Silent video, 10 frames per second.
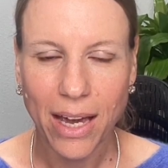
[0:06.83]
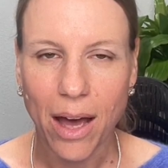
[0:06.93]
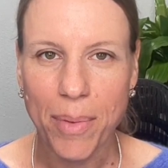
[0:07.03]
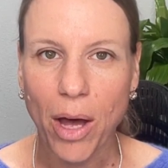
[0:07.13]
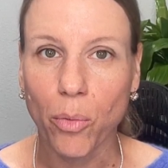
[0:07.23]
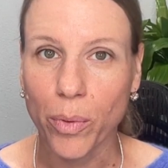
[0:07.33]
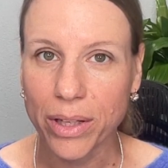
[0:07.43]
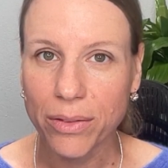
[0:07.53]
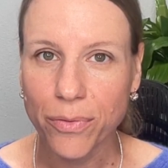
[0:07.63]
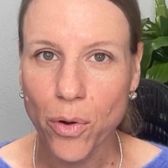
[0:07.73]
about
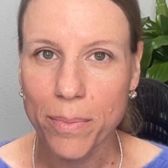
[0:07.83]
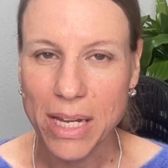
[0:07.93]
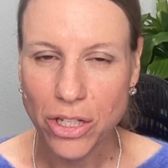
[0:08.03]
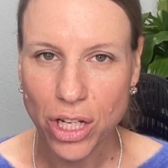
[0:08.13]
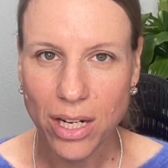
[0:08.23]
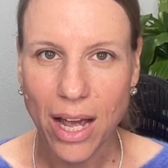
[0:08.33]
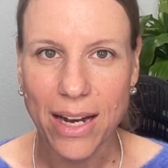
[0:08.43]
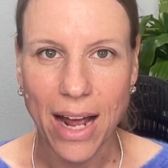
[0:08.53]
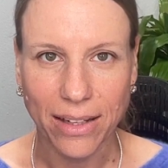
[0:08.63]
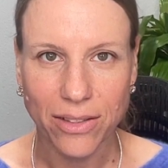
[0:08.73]
will formation
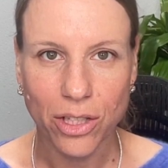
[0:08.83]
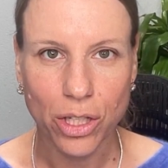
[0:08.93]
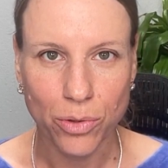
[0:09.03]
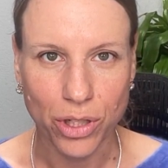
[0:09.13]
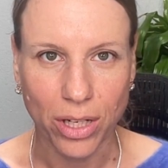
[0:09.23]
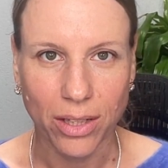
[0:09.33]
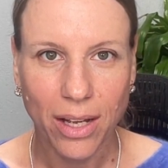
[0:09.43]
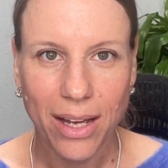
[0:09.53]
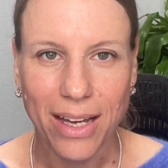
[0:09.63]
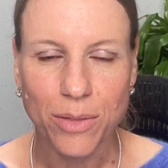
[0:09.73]
and execution
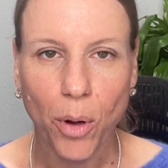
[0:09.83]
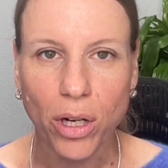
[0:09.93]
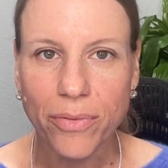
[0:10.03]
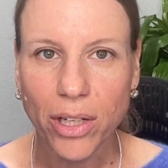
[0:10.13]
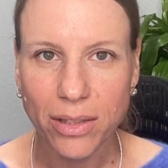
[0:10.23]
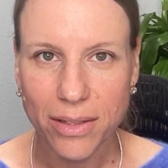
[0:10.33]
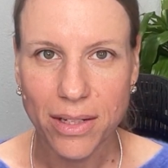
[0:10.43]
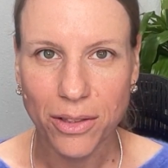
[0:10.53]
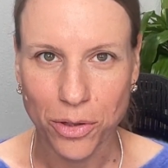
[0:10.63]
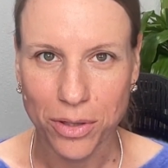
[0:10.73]
as part of our Listen
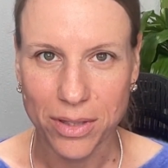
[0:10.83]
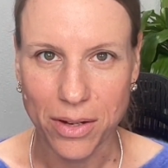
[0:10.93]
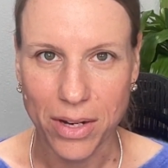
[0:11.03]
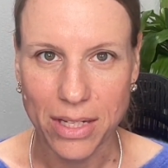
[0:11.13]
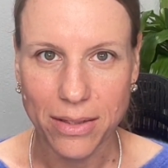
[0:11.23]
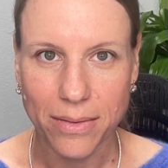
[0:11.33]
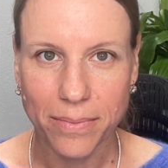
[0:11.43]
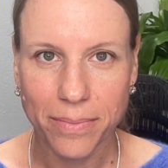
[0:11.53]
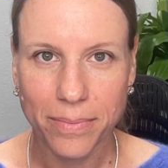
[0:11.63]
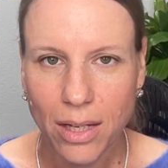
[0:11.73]
and Learn series.
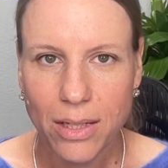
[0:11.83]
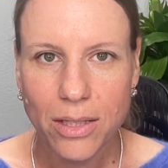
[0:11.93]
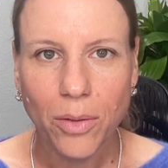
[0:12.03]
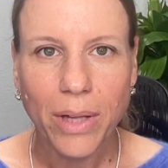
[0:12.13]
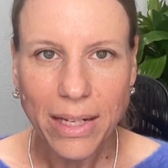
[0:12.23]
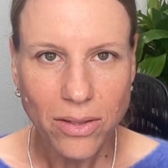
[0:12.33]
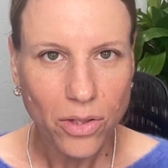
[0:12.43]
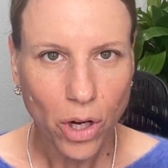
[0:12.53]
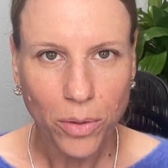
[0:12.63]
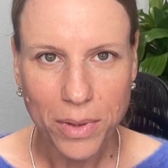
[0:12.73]
So let's
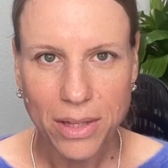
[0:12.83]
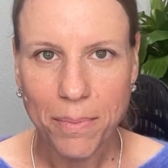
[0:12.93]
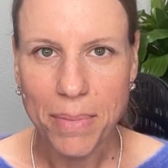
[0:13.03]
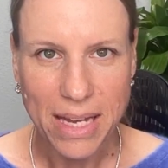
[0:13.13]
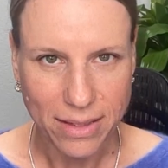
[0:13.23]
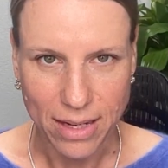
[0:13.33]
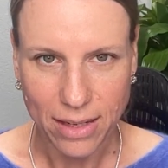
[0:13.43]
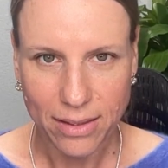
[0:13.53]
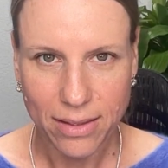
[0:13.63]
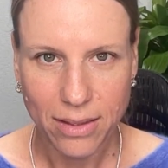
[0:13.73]
start with the
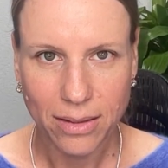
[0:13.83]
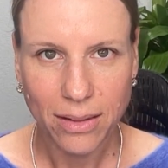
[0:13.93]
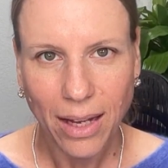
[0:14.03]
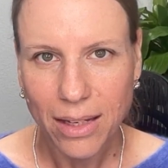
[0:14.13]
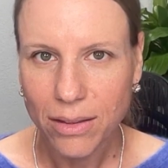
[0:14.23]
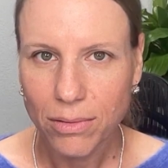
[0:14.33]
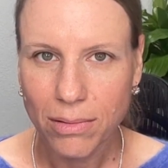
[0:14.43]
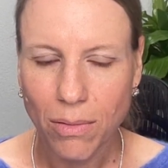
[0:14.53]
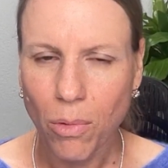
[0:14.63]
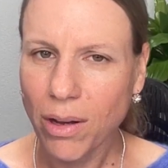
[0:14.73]
basics, like
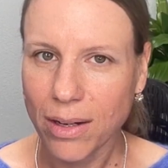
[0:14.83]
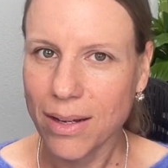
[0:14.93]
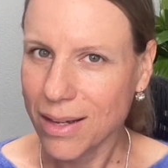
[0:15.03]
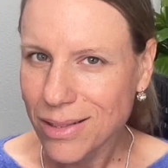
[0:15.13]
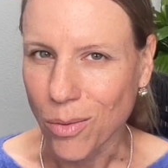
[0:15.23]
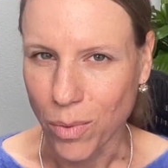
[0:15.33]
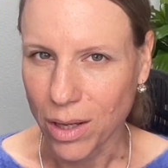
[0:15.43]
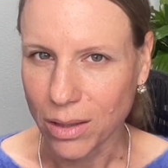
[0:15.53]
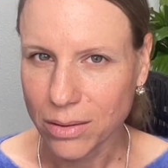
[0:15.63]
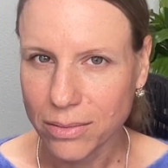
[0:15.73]
what is a
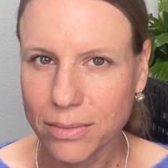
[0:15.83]
will?